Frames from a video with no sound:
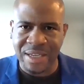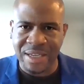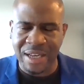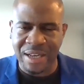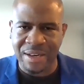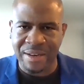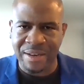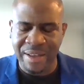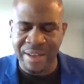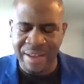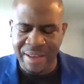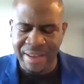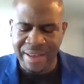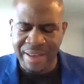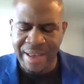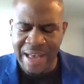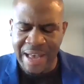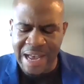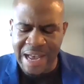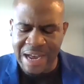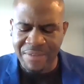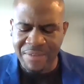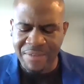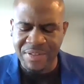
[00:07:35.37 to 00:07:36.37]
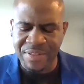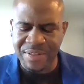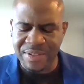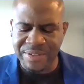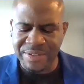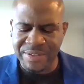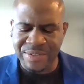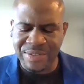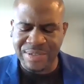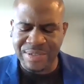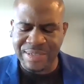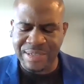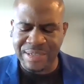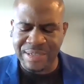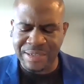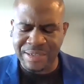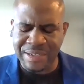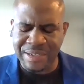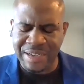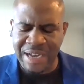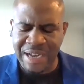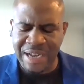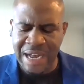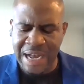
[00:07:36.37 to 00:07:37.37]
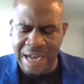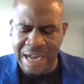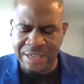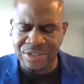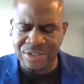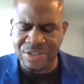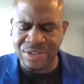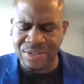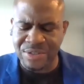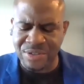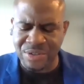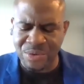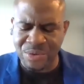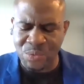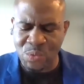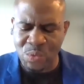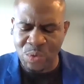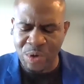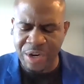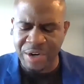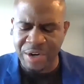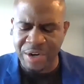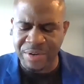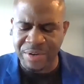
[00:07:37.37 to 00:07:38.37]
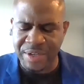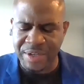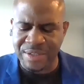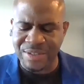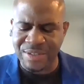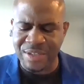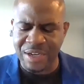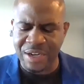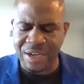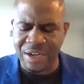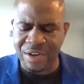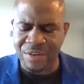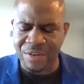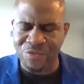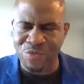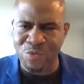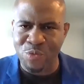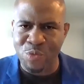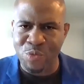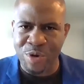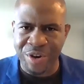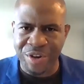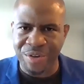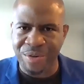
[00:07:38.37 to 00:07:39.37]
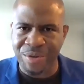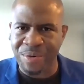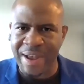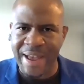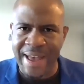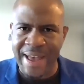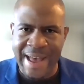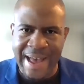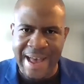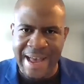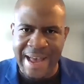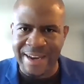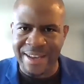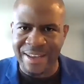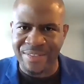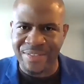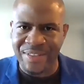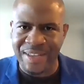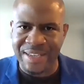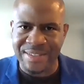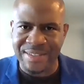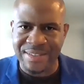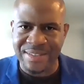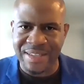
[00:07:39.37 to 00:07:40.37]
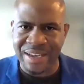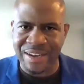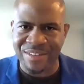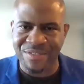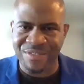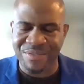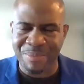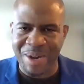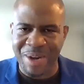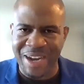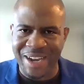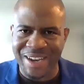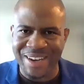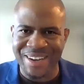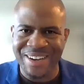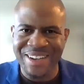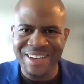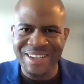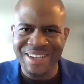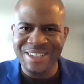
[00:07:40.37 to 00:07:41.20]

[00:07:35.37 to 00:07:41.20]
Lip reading: and having this conscious awareness of where you're at in that state of mind.